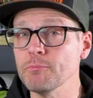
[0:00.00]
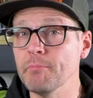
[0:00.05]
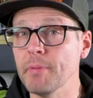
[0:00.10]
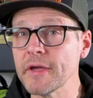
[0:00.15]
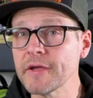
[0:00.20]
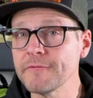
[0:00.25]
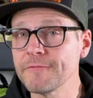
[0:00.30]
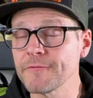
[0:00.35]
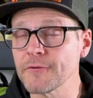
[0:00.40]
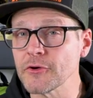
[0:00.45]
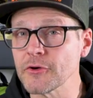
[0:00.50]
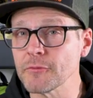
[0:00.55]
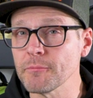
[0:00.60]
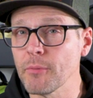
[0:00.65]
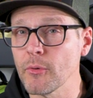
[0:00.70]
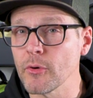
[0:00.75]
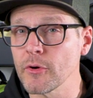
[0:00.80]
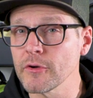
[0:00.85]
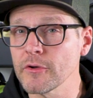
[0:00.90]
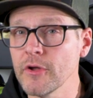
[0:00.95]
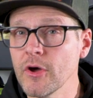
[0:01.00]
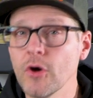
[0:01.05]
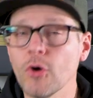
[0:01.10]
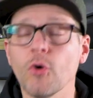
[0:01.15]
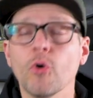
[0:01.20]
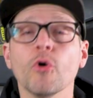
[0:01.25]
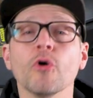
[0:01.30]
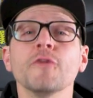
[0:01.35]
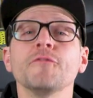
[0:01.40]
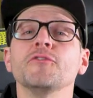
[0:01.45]
big for your board,
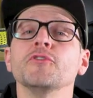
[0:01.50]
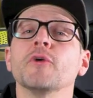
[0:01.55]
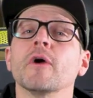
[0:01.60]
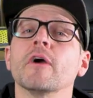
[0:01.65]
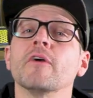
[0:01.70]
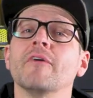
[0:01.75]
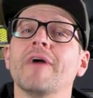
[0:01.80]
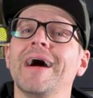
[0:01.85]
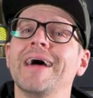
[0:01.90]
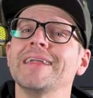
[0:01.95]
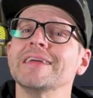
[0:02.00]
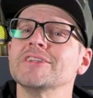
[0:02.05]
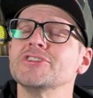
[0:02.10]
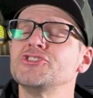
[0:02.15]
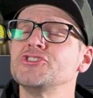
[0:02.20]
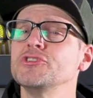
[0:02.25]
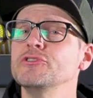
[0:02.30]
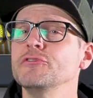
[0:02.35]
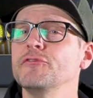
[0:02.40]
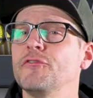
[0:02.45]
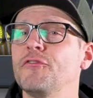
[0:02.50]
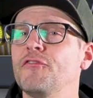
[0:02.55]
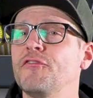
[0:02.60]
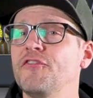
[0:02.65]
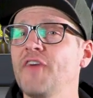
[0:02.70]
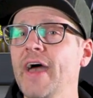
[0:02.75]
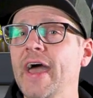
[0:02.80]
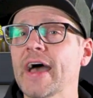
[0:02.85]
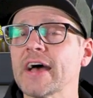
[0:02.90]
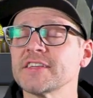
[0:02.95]
or if you are riding too
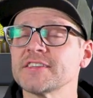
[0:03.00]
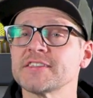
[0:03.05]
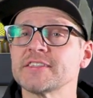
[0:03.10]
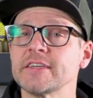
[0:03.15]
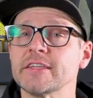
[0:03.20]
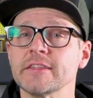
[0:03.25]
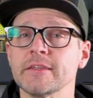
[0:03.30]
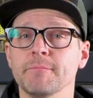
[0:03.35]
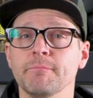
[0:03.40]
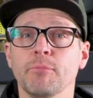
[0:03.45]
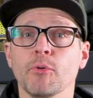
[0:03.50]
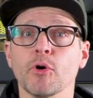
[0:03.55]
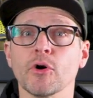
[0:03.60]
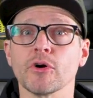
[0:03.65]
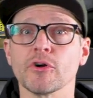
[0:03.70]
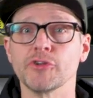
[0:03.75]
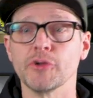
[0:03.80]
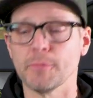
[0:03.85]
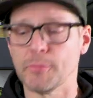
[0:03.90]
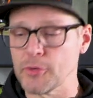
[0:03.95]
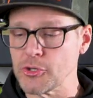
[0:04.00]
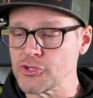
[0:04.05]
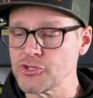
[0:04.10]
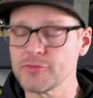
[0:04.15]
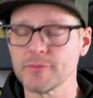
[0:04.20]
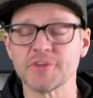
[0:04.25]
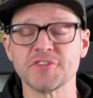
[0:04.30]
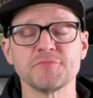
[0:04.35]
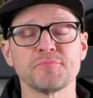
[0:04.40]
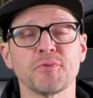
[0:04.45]
fast and the board, you're putting
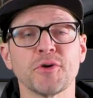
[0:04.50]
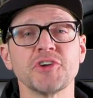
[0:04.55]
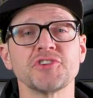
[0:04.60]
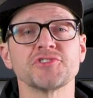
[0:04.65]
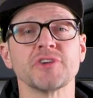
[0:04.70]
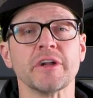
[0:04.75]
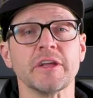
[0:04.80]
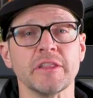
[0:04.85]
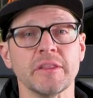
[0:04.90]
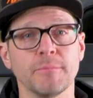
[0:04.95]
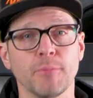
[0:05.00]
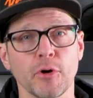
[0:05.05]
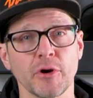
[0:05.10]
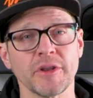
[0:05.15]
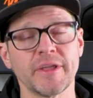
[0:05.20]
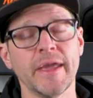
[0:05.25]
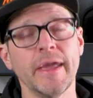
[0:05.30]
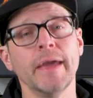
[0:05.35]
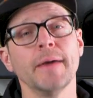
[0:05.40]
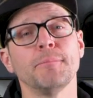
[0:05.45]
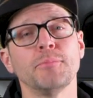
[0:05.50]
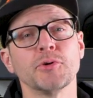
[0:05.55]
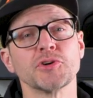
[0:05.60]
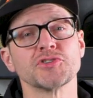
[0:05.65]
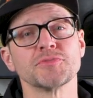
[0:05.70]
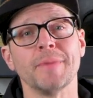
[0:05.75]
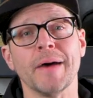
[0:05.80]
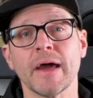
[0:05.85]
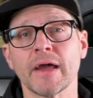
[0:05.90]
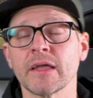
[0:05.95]
too much pressure on it, the board can't
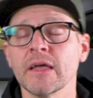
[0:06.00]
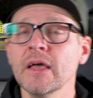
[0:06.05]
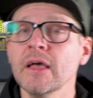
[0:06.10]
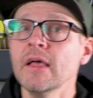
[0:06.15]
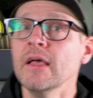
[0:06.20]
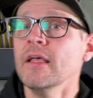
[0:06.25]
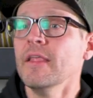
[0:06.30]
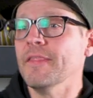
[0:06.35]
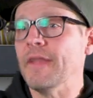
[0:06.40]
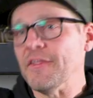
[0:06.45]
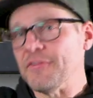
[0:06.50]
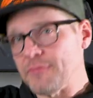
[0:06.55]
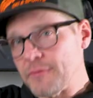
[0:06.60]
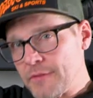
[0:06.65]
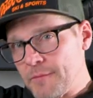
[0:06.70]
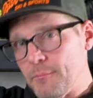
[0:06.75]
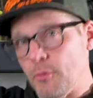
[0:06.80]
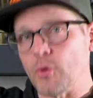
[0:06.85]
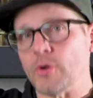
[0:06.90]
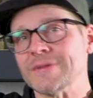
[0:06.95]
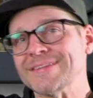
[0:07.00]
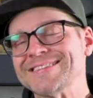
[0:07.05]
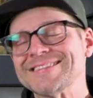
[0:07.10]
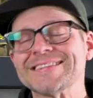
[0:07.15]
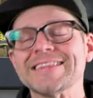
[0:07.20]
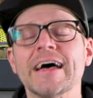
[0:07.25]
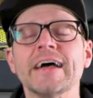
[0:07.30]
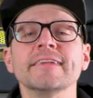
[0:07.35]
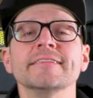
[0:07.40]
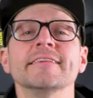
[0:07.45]
push back, that's when the board
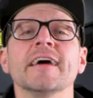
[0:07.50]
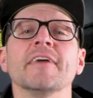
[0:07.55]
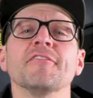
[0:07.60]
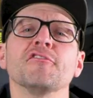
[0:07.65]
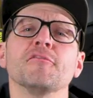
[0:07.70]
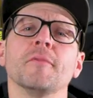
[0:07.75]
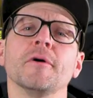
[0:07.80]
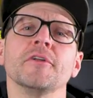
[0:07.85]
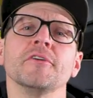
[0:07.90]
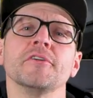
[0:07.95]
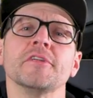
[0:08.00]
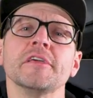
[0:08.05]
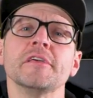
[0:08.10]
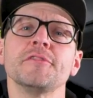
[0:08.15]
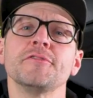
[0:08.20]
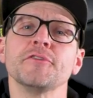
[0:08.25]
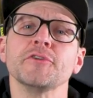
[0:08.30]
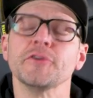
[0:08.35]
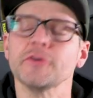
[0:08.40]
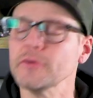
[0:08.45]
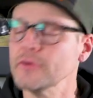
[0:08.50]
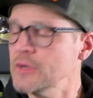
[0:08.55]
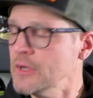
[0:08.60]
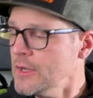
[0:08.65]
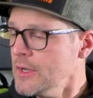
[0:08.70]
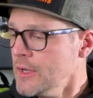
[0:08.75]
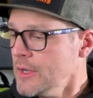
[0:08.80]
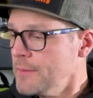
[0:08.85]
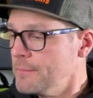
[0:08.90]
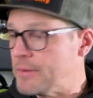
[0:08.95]
slides out from underneath you.
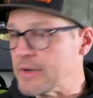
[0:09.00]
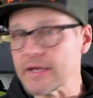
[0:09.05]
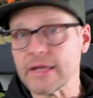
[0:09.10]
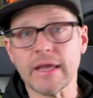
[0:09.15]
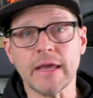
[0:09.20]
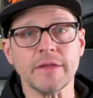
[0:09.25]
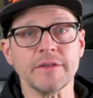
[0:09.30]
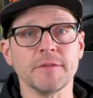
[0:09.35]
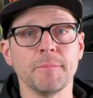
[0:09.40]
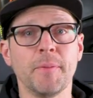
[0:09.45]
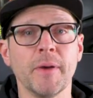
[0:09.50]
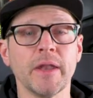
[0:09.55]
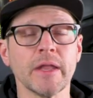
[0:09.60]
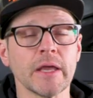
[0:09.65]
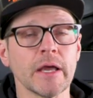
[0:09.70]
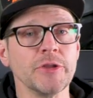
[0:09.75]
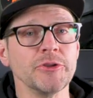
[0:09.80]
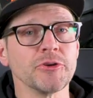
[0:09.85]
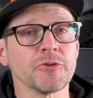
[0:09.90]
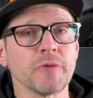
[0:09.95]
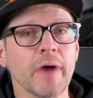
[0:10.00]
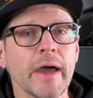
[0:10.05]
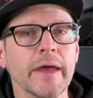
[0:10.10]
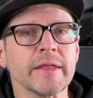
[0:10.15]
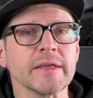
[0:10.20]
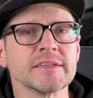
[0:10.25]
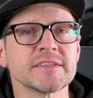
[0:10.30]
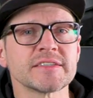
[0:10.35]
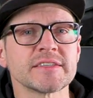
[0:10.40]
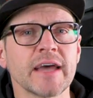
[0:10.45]
But again, depending on your
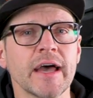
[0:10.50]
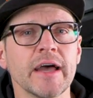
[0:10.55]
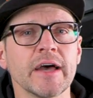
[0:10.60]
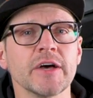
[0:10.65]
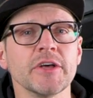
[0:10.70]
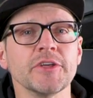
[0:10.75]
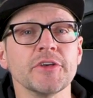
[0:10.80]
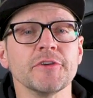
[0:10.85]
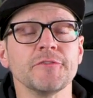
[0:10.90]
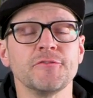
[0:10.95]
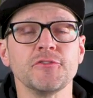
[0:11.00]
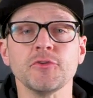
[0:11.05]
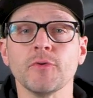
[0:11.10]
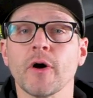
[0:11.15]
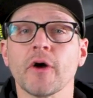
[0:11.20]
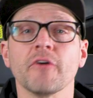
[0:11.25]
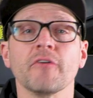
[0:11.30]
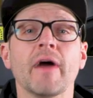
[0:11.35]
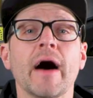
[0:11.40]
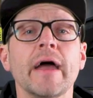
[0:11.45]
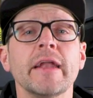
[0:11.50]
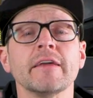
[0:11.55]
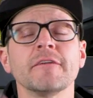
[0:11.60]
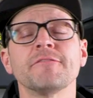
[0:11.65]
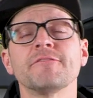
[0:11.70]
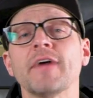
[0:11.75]
riding style, if you are riding